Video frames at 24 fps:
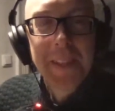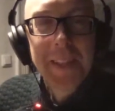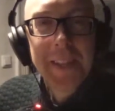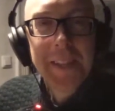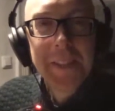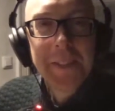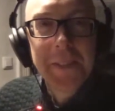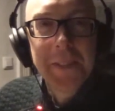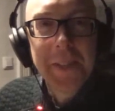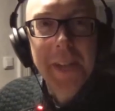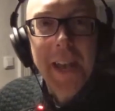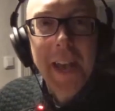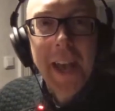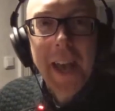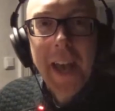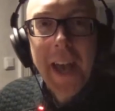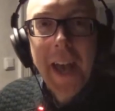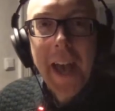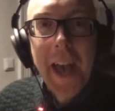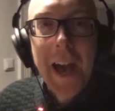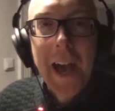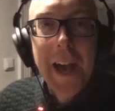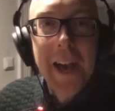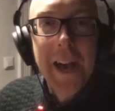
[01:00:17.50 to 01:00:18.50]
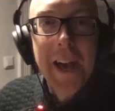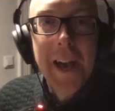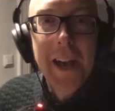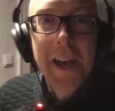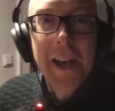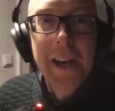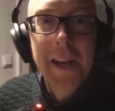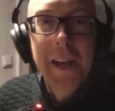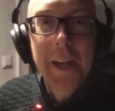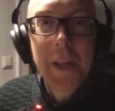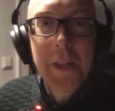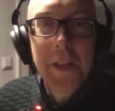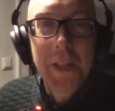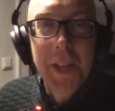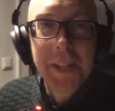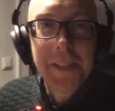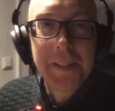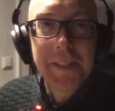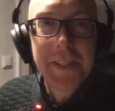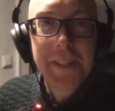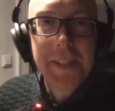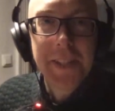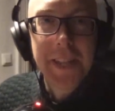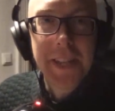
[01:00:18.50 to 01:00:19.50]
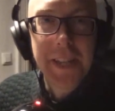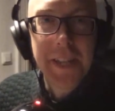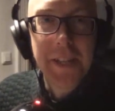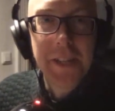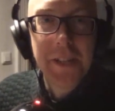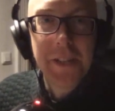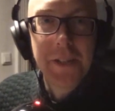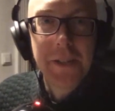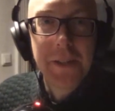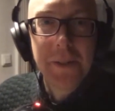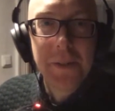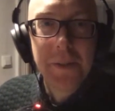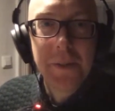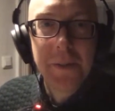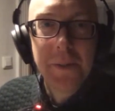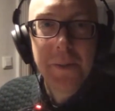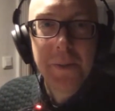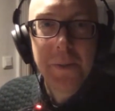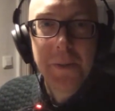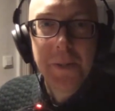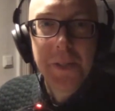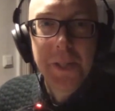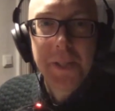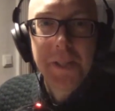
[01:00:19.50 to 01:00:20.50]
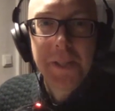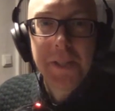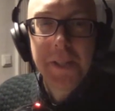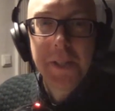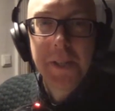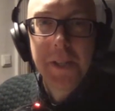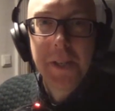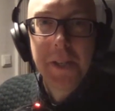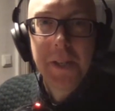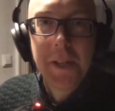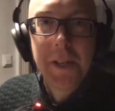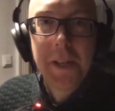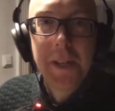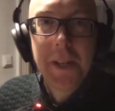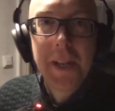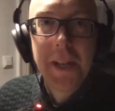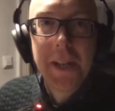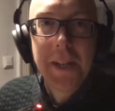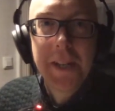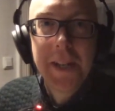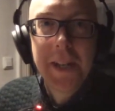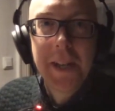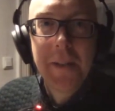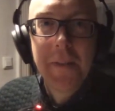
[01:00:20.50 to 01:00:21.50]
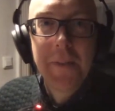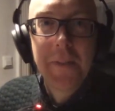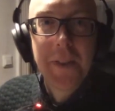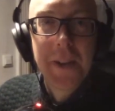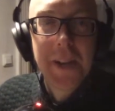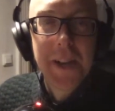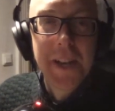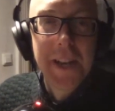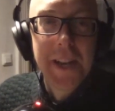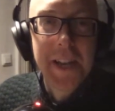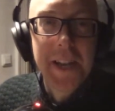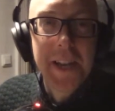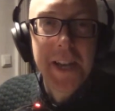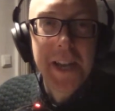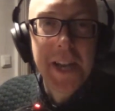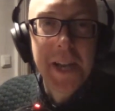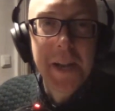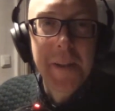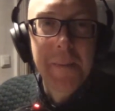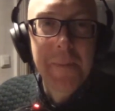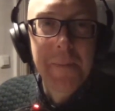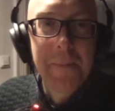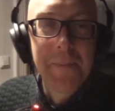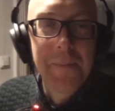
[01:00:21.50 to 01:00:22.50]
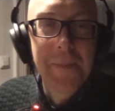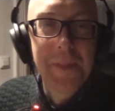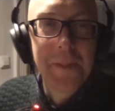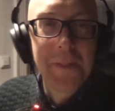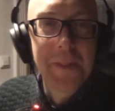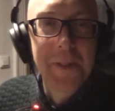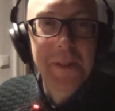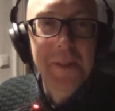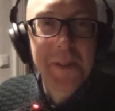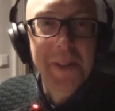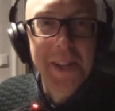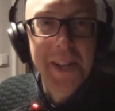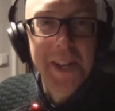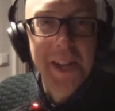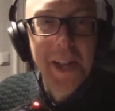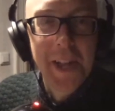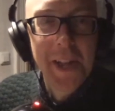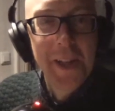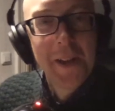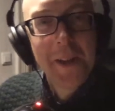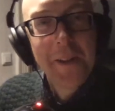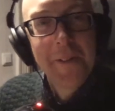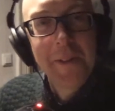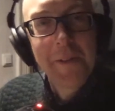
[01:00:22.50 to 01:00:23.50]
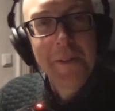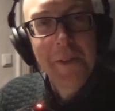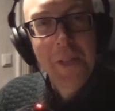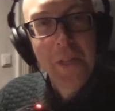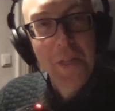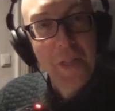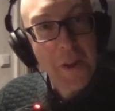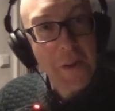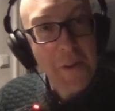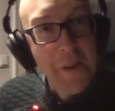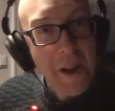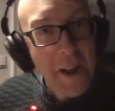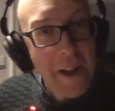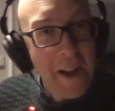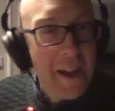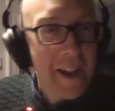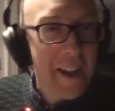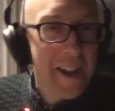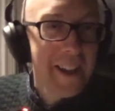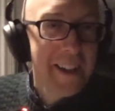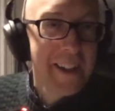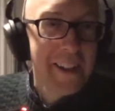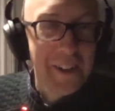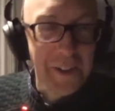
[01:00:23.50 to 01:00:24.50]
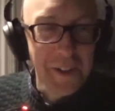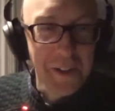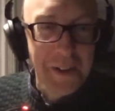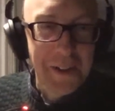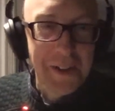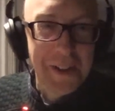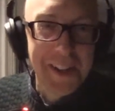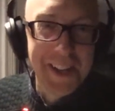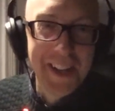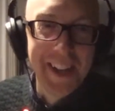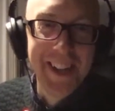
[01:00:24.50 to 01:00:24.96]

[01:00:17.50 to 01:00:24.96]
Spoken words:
So yeah, thanks again to Jessica at Netlify. Very, very thorough on the